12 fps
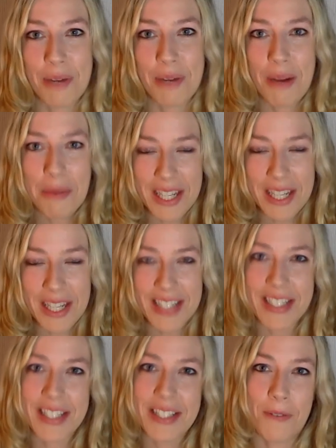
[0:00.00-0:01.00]
probably
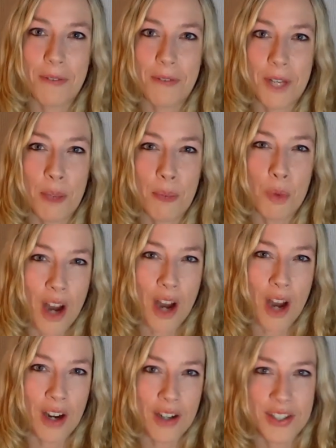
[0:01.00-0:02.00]
because it's a film
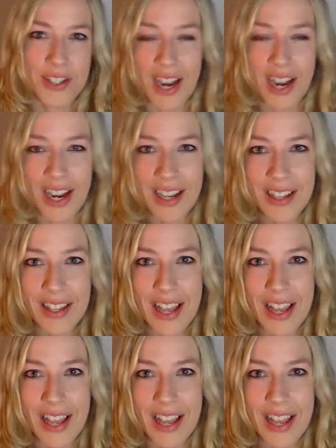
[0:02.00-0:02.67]
noir style